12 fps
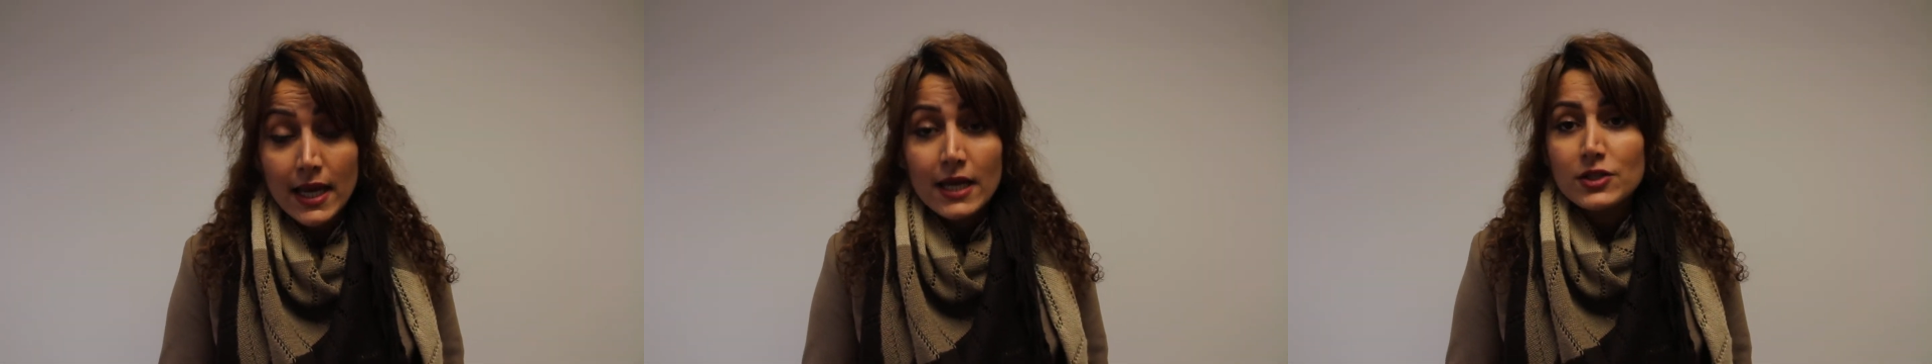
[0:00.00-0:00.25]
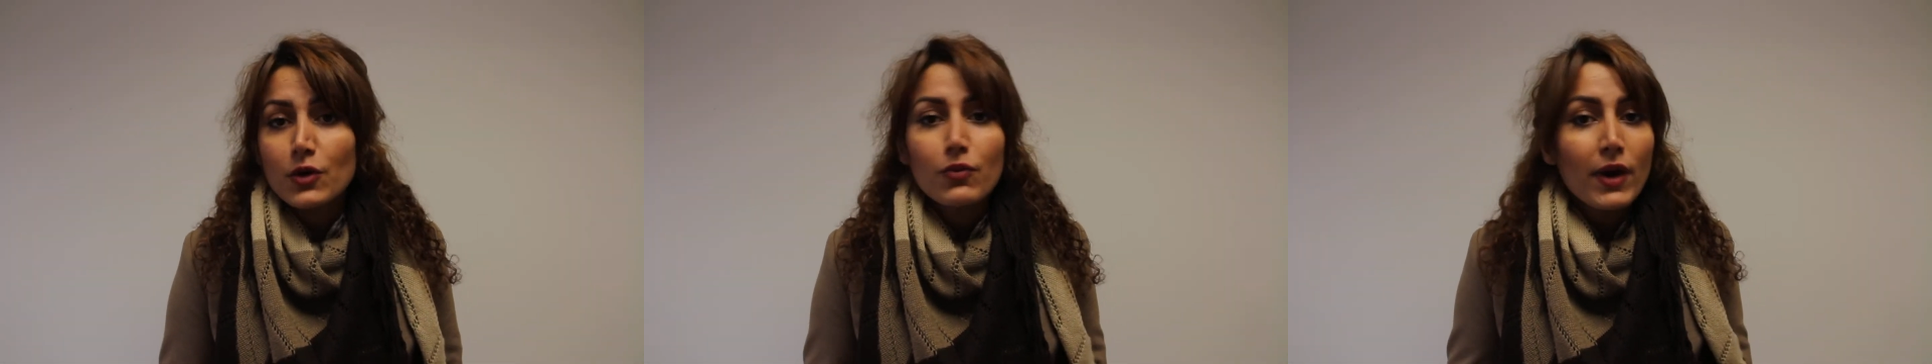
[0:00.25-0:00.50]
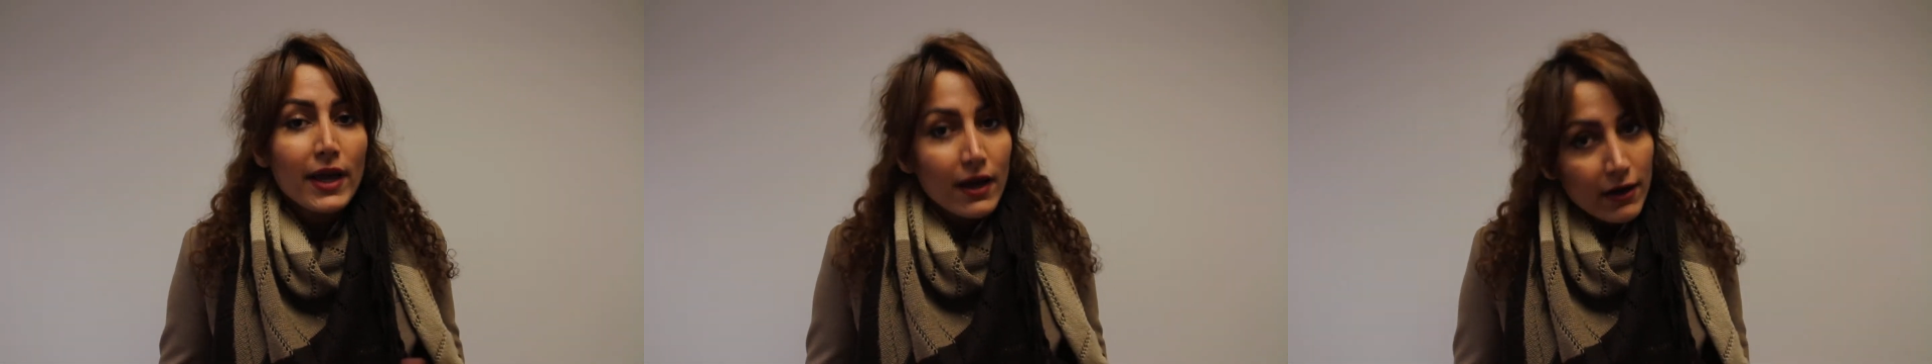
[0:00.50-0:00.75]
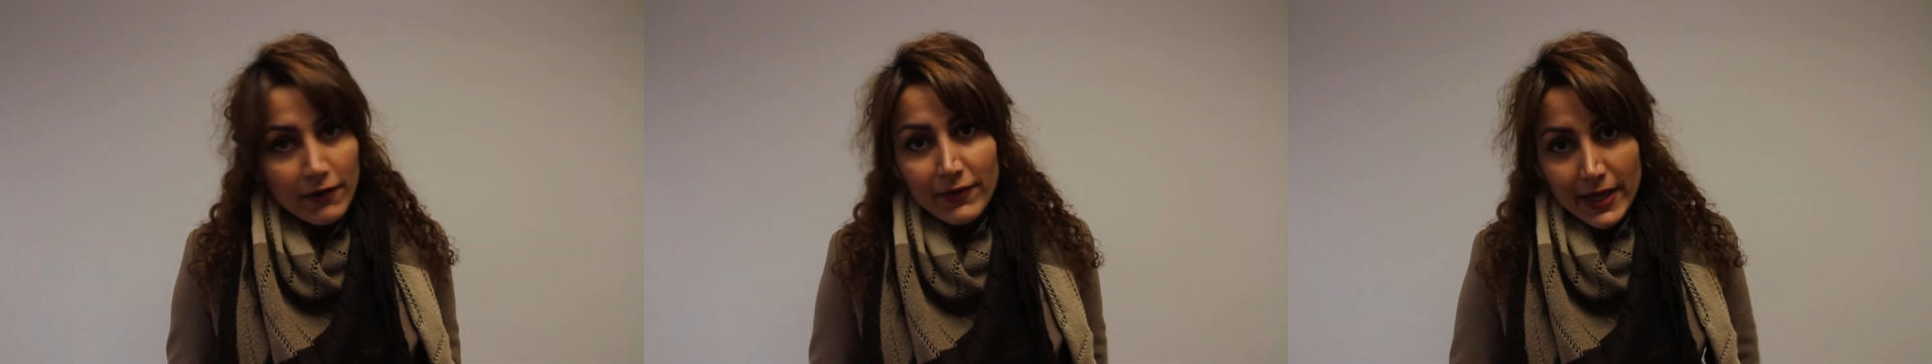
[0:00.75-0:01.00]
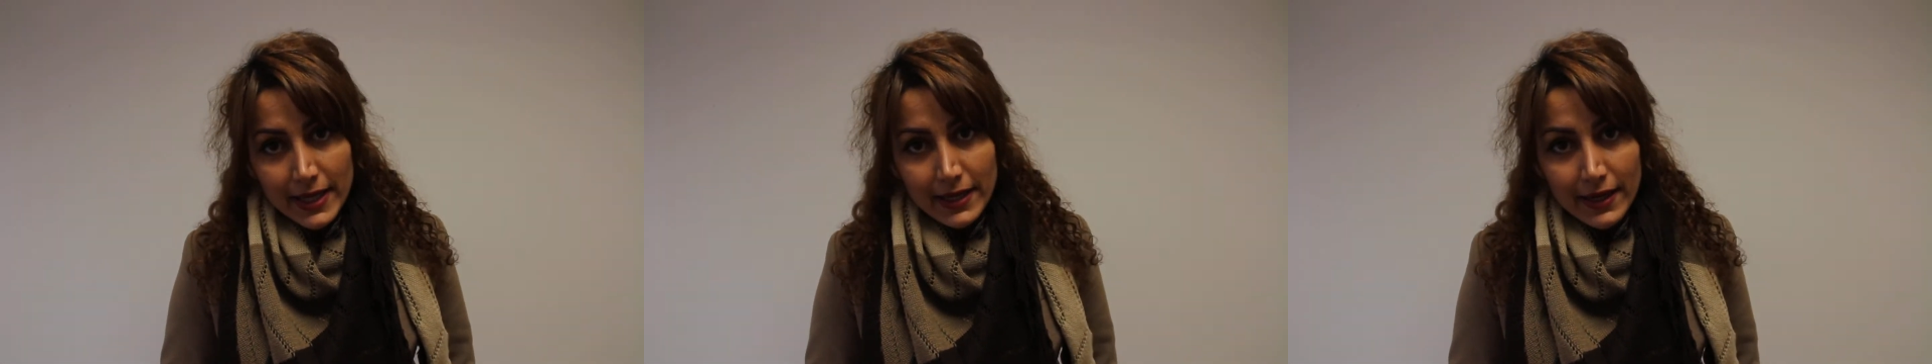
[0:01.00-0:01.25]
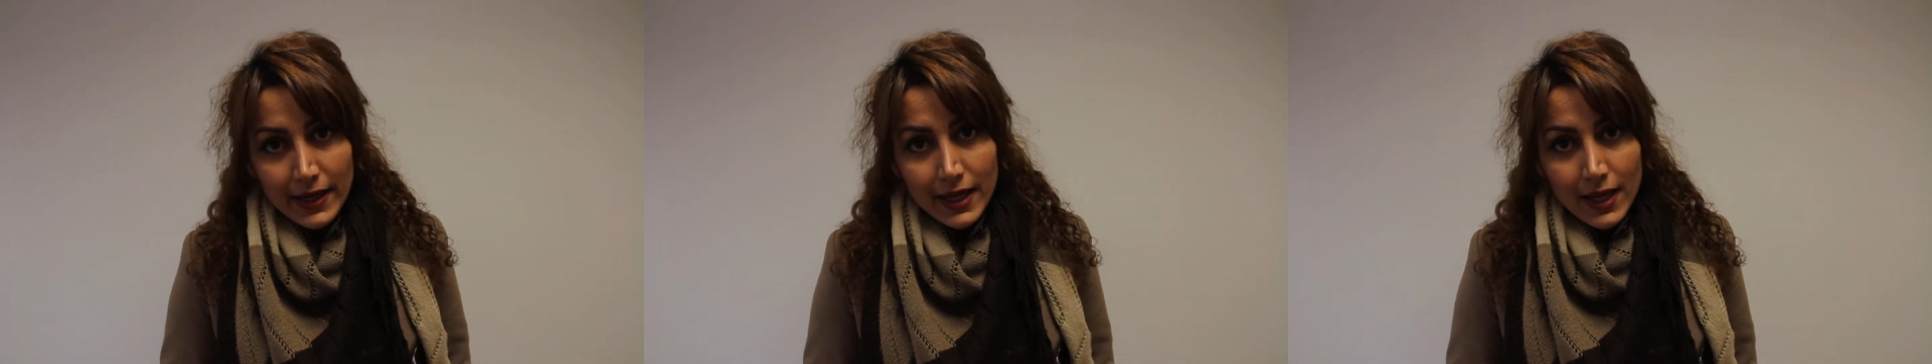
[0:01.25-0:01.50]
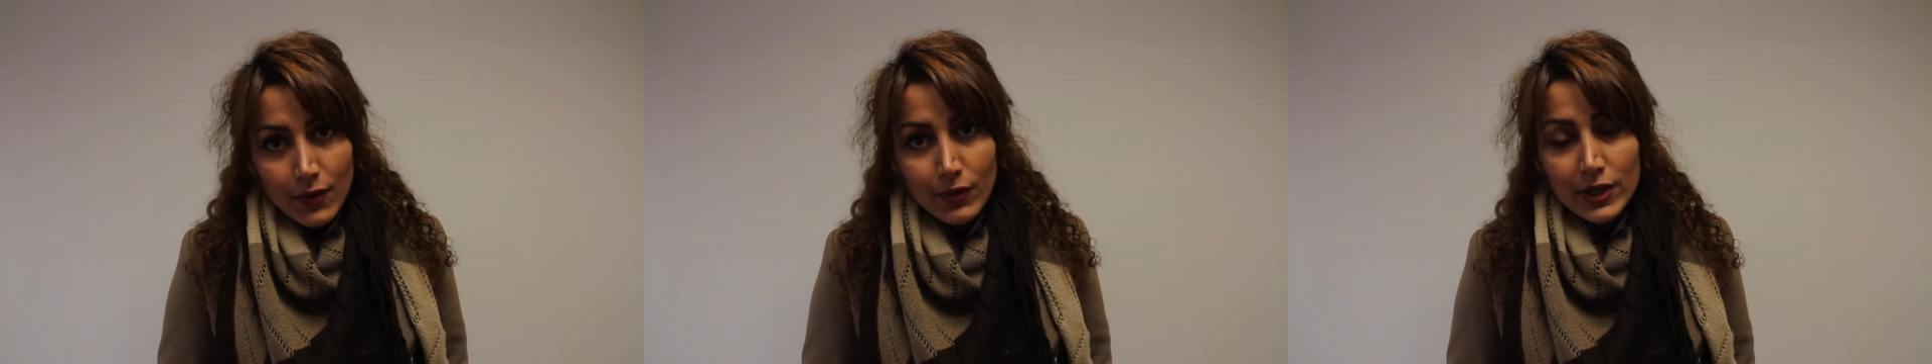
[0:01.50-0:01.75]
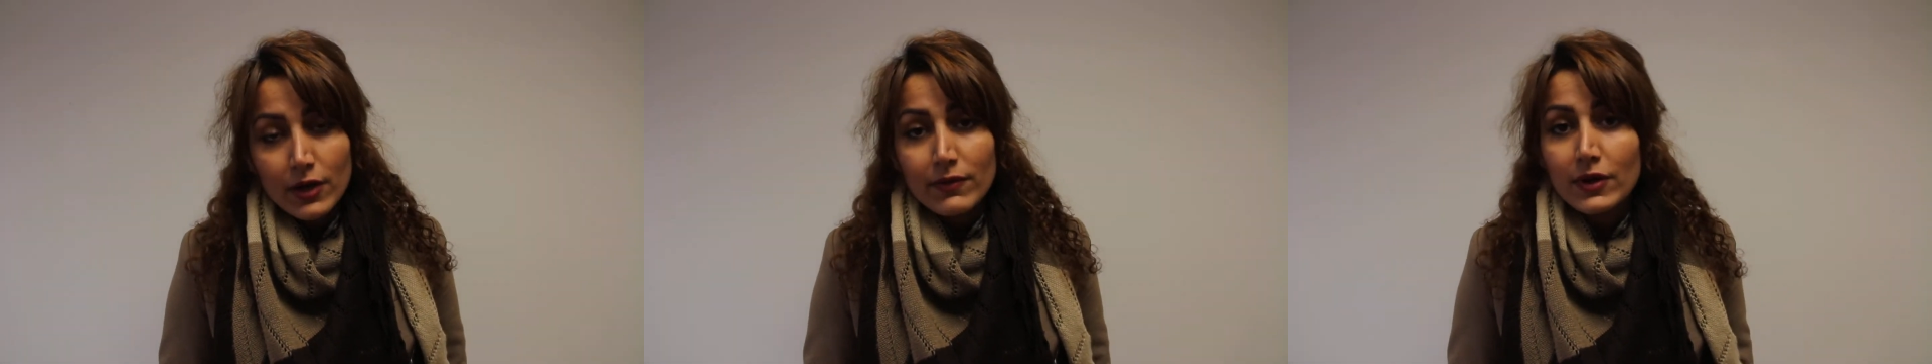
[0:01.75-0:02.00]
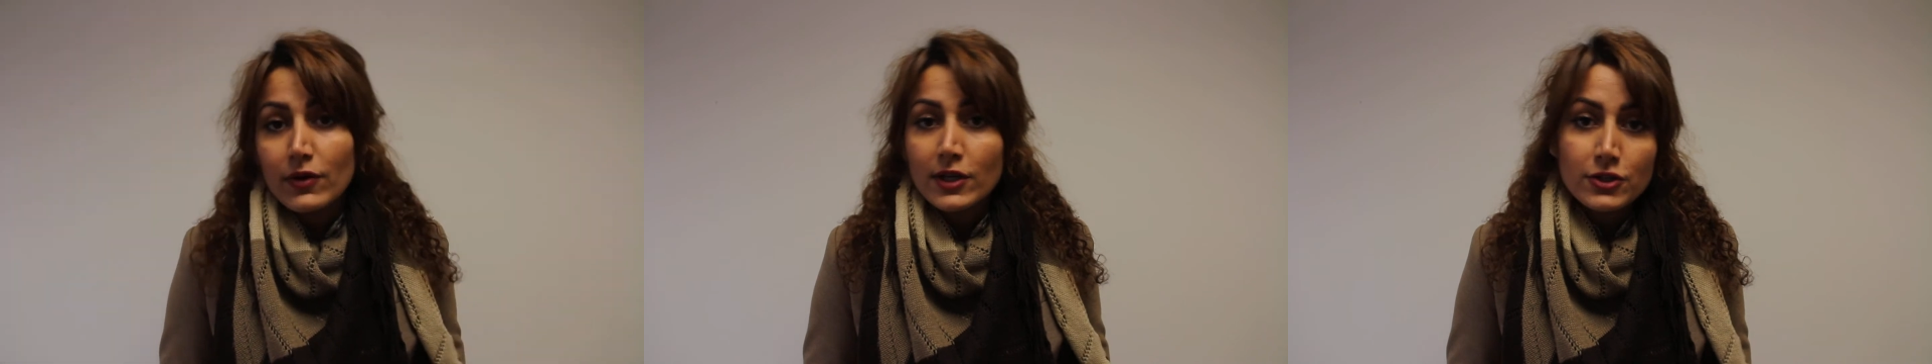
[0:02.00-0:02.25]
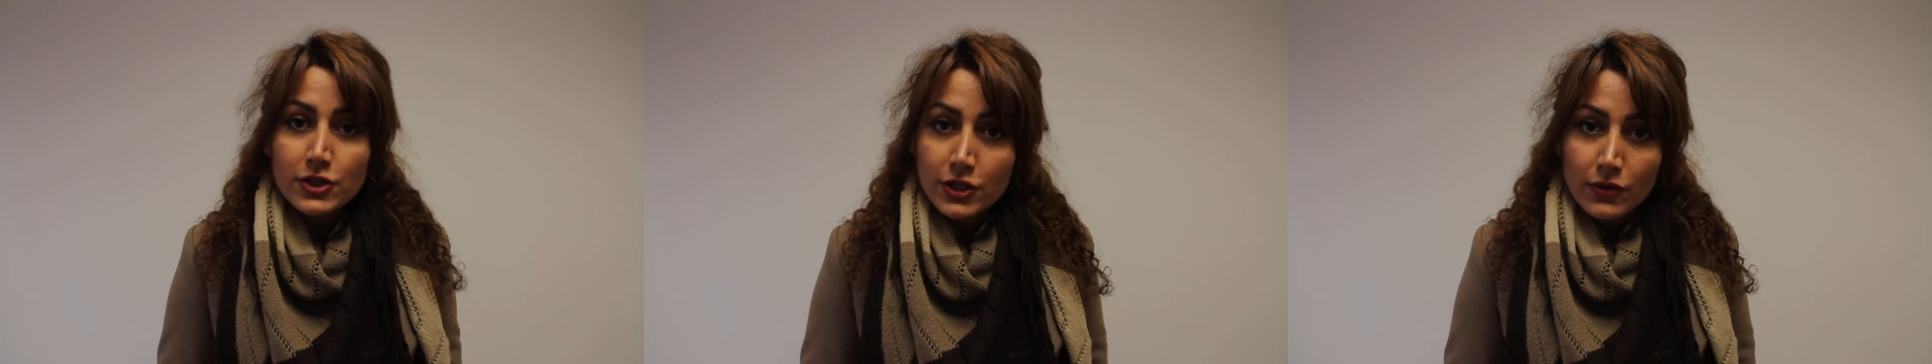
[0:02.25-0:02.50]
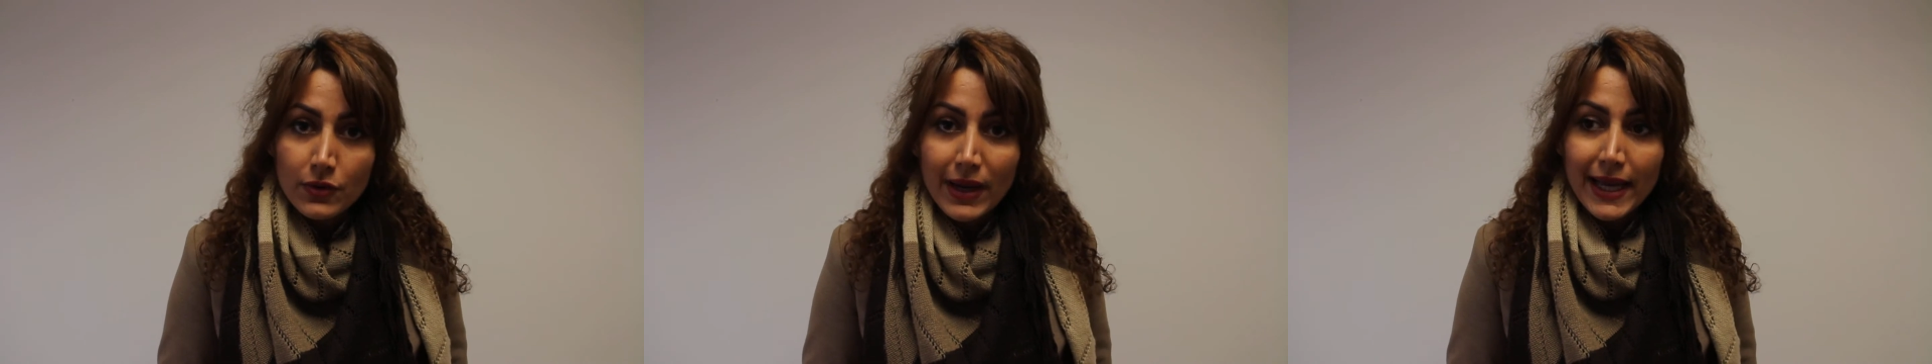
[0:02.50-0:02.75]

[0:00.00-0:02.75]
So why are we here? What are we going to do?